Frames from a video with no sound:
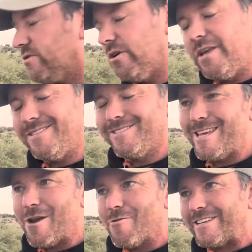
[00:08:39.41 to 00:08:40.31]
So it is
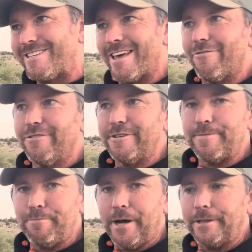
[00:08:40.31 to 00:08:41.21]
hearing safe
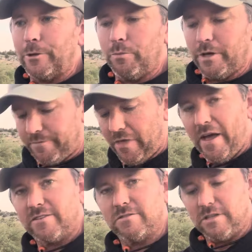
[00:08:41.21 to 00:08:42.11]
by a little bit. And
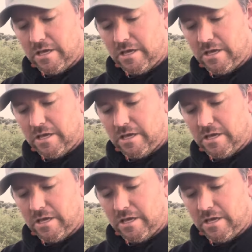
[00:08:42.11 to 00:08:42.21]
that's